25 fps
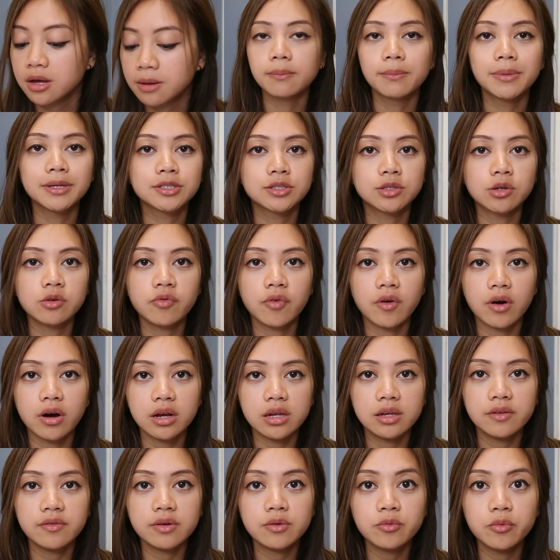But so far,
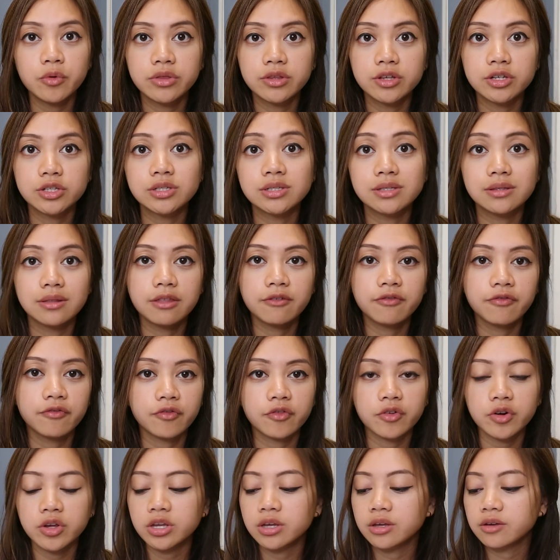even with just the
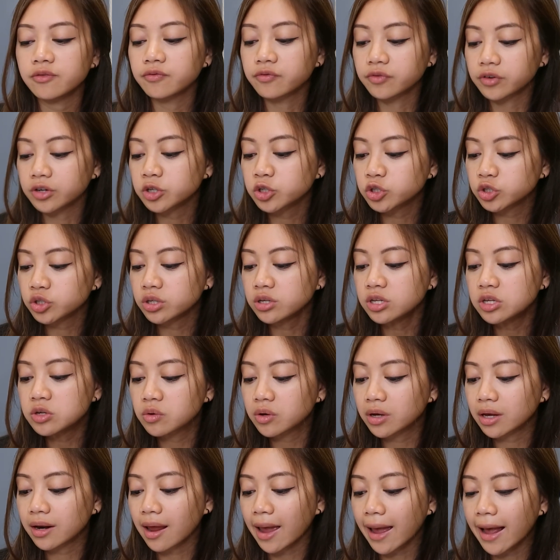free version, you
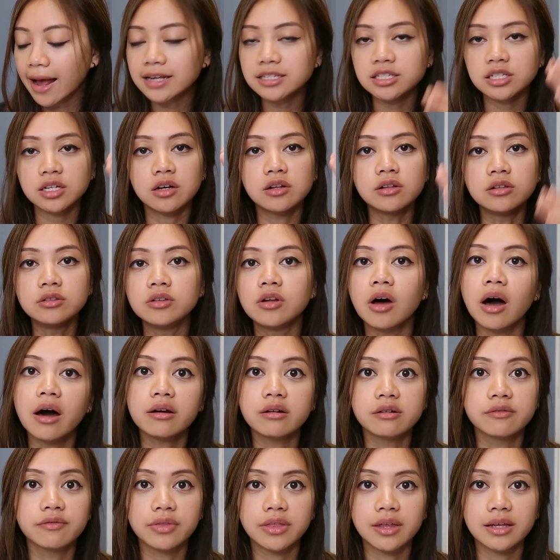can ask a
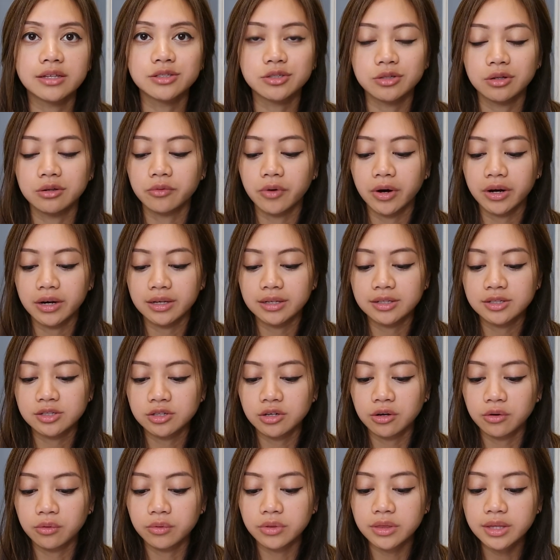lot of things already.
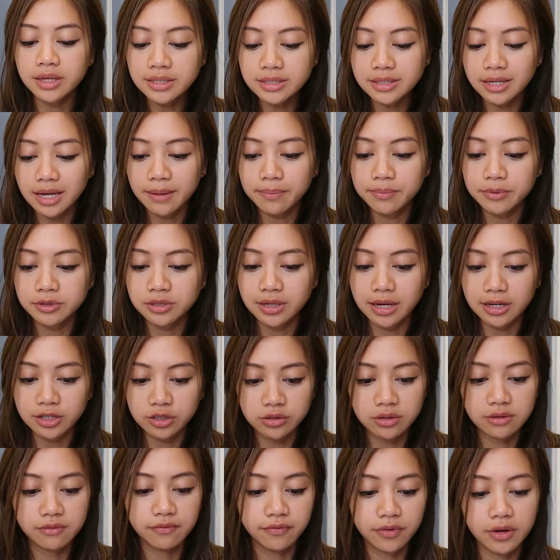So this app is
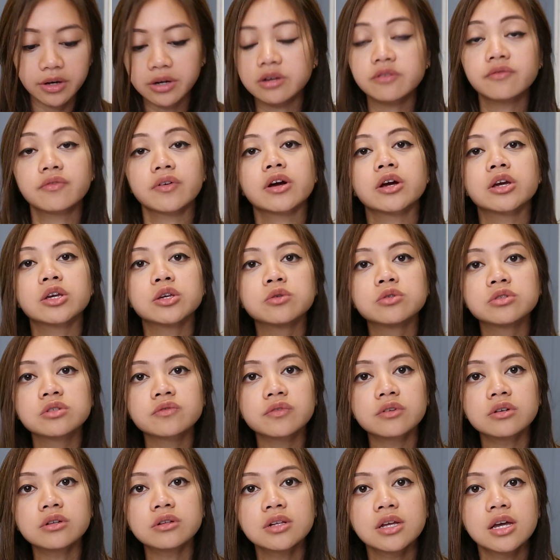actually very, very
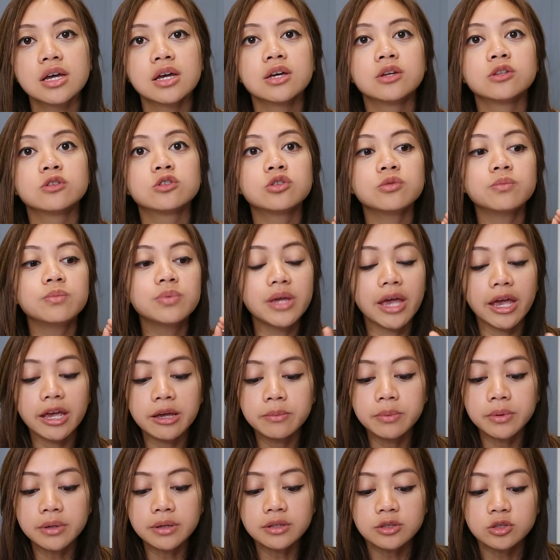useful to be
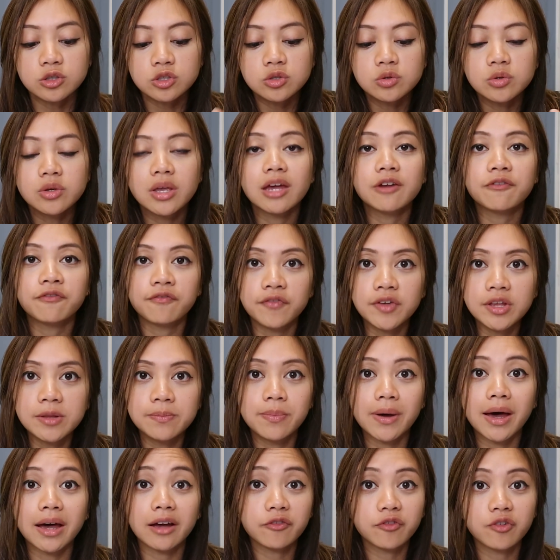able to get
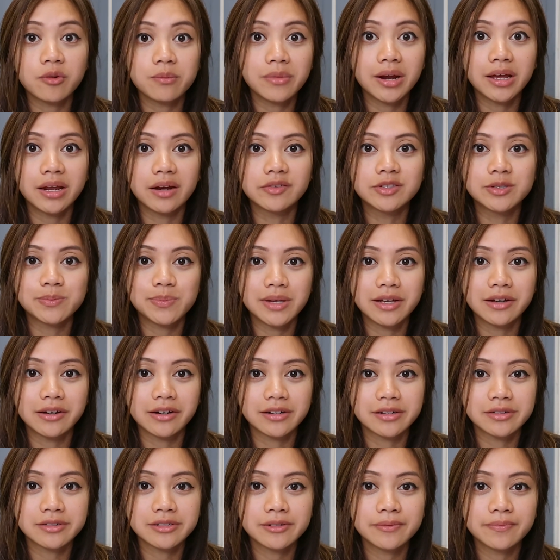feedback from native
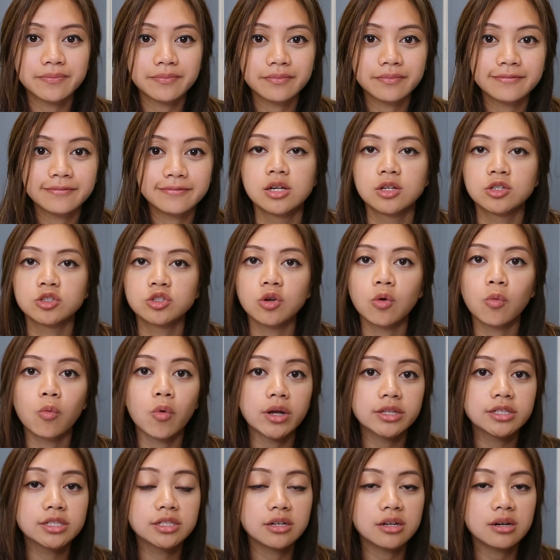speakers. So
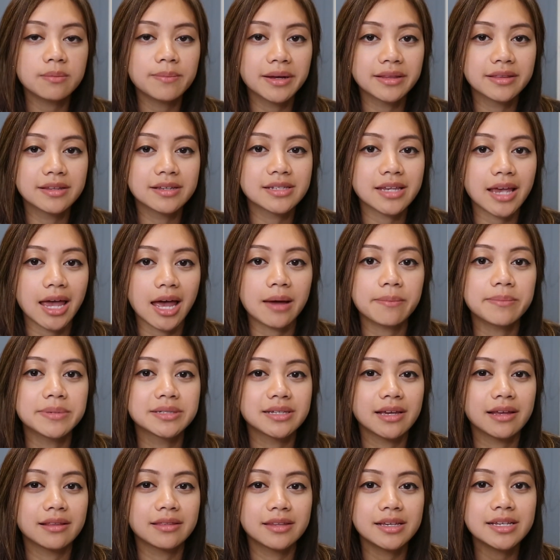what's good about this app
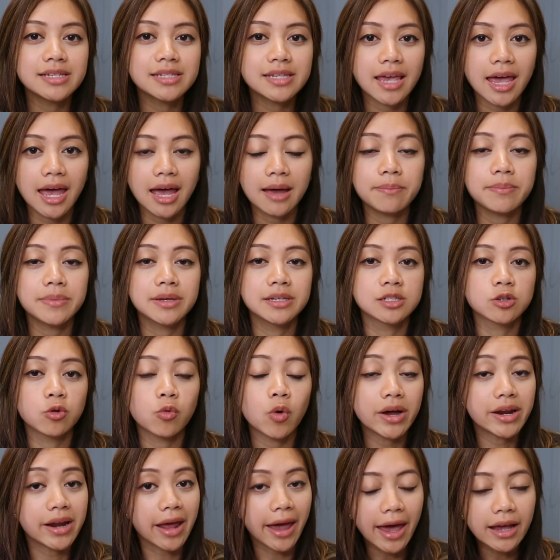is that this app is
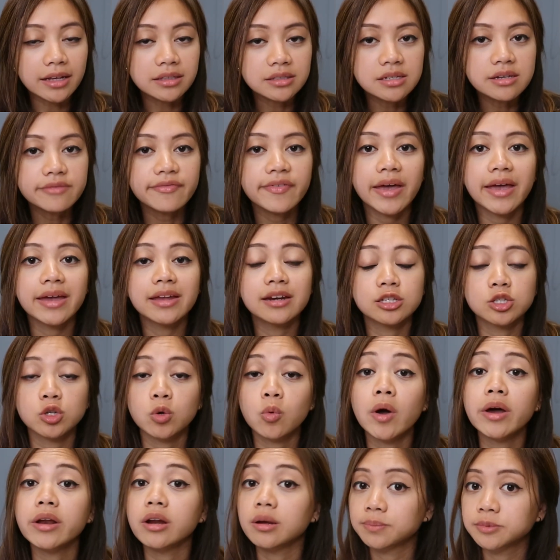quite active and it's
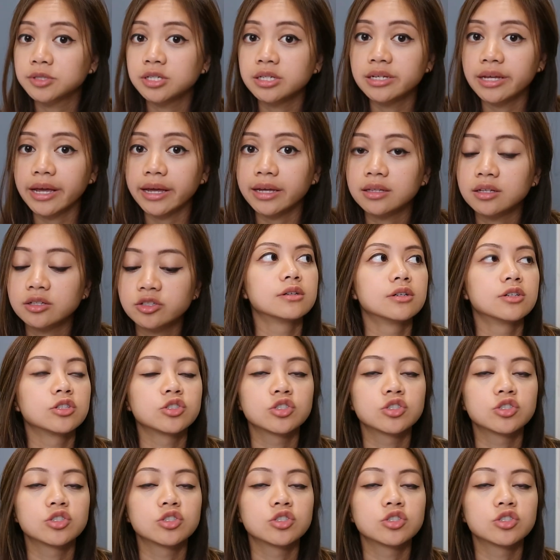quite up to date.